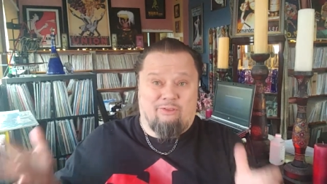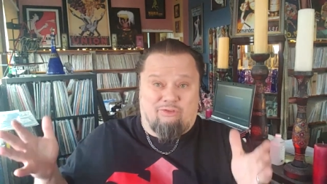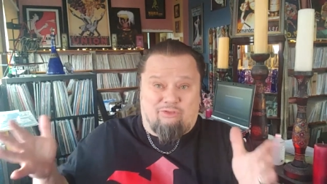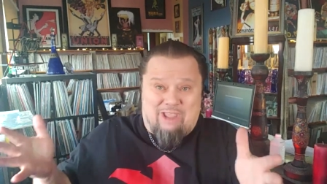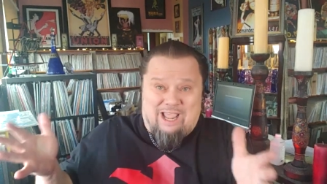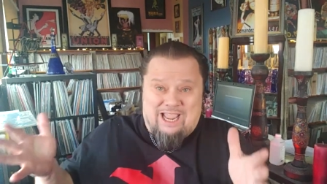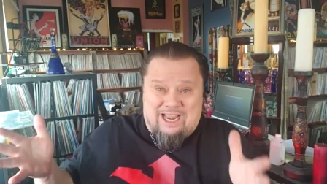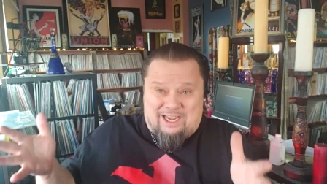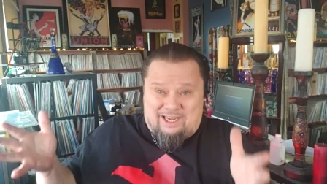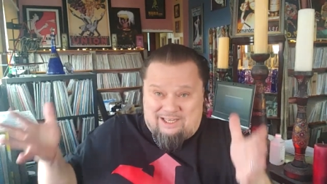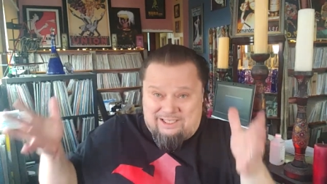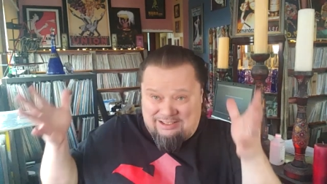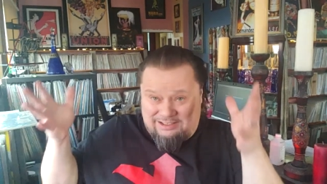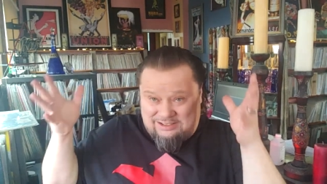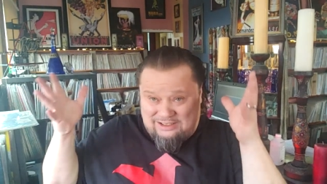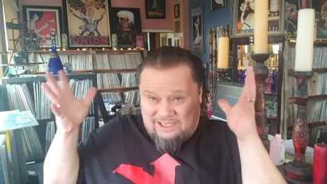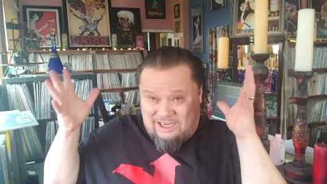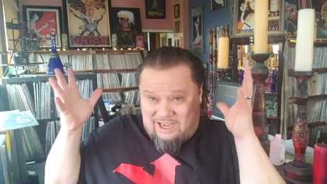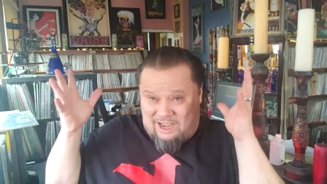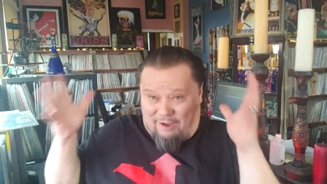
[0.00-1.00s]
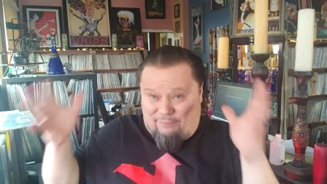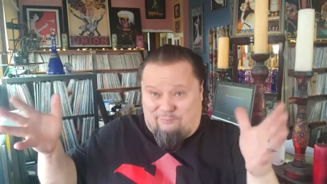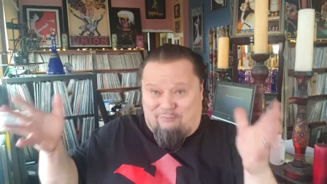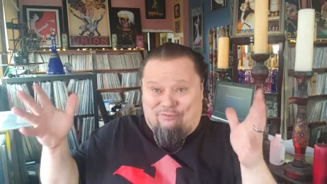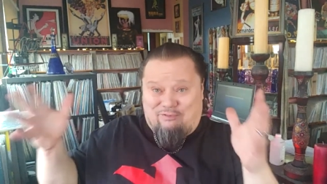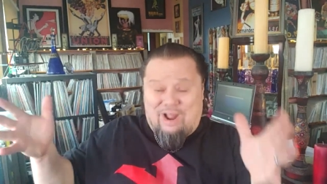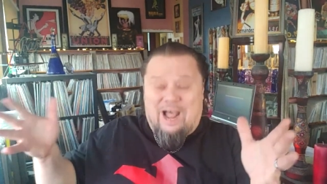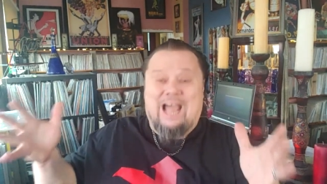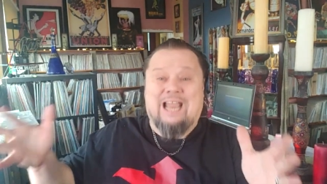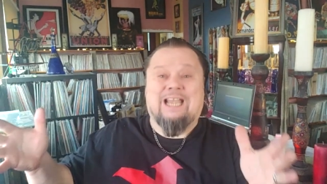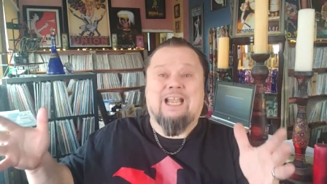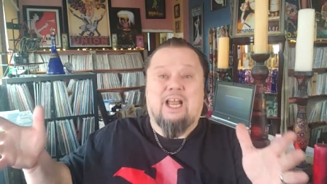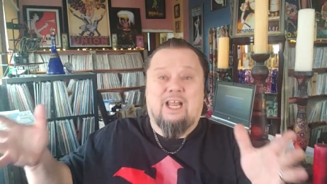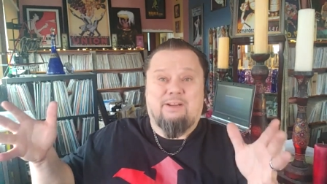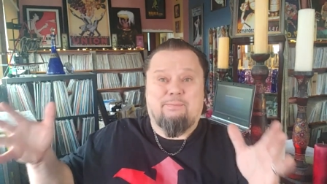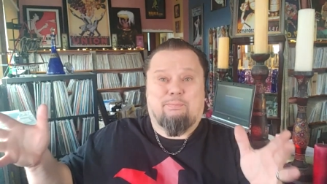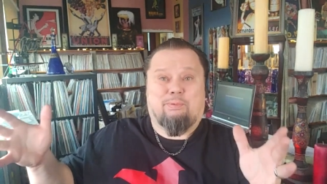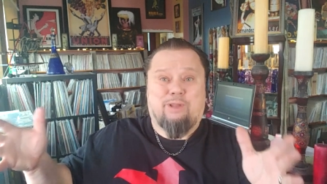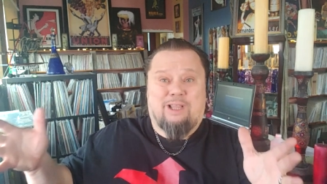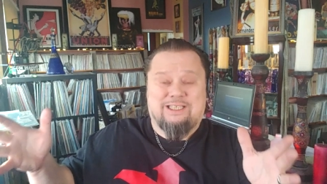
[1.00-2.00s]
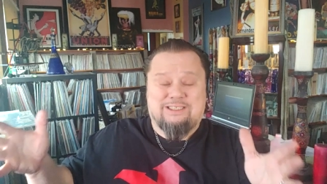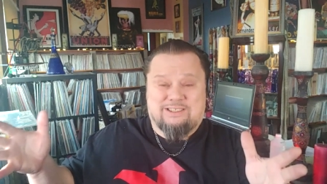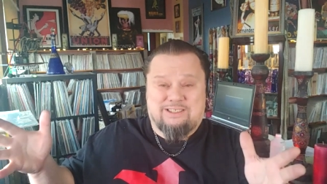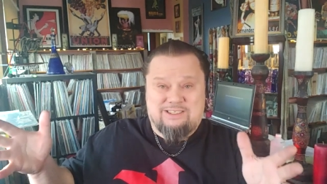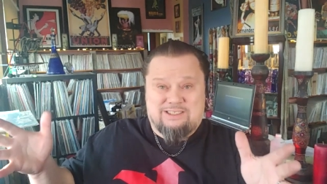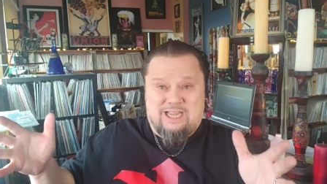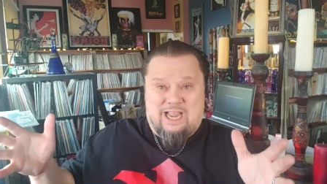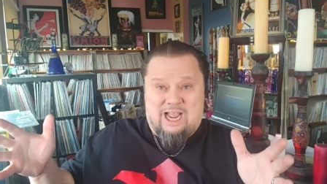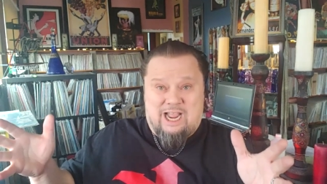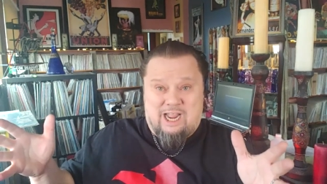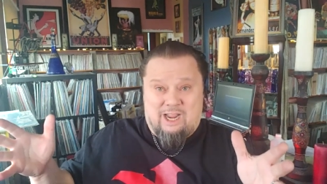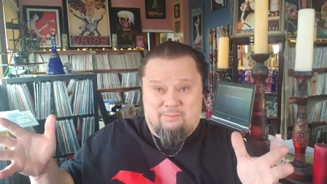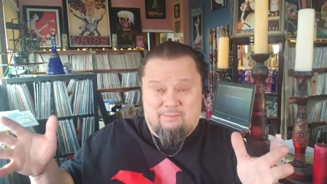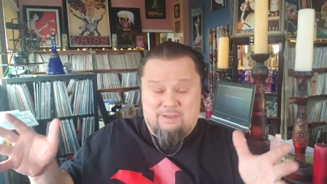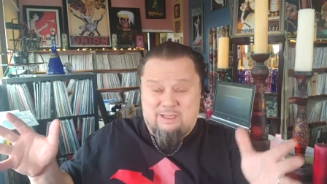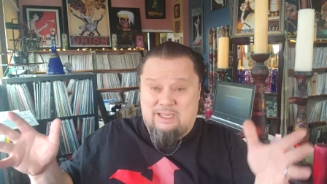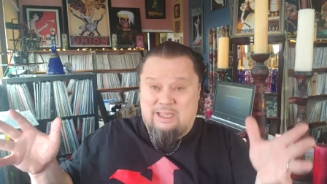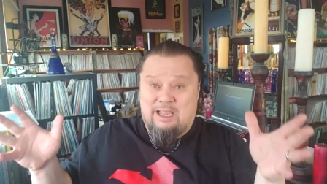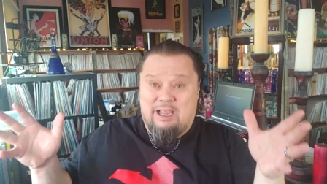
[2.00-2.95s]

That is a finite place and time